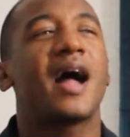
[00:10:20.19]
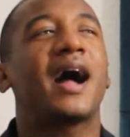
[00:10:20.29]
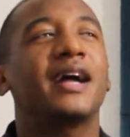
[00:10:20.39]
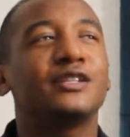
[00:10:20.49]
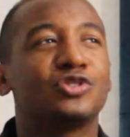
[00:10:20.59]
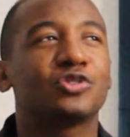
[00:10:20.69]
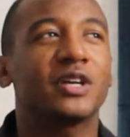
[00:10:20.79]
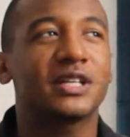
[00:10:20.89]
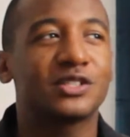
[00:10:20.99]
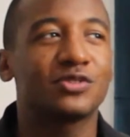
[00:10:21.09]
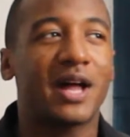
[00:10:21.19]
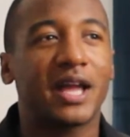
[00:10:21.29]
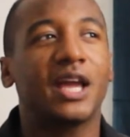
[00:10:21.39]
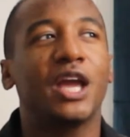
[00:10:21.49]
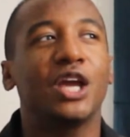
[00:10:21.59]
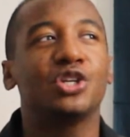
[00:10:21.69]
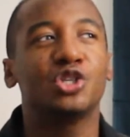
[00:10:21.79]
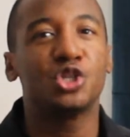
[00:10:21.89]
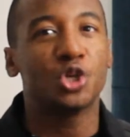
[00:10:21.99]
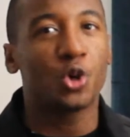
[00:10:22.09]
I drink to like
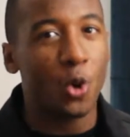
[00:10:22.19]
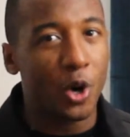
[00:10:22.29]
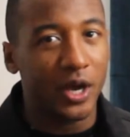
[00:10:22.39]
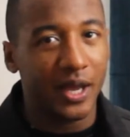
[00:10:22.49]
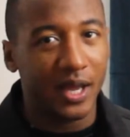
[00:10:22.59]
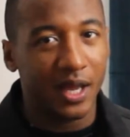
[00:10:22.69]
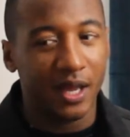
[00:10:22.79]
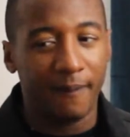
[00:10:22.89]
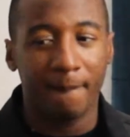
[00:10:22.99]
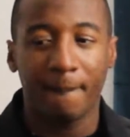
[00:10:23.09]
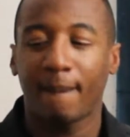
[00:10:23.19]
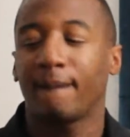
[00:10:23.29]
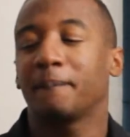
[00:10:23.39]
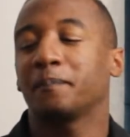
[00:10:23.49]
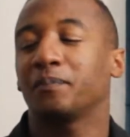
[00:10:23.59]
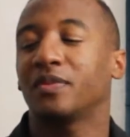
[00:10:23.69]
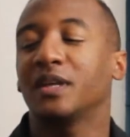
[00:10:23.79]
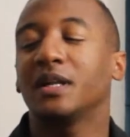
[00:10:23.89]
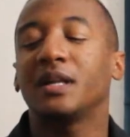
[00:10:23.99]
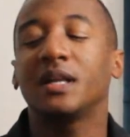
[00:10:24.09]
enjoy
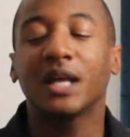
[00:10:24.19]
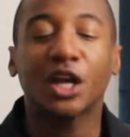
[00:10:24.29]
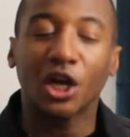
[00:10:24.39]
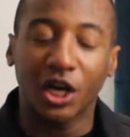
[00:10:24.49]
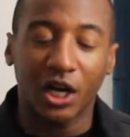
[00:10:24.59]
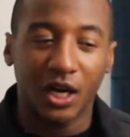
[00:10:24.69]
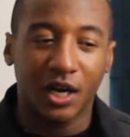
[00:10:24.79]
the liquor.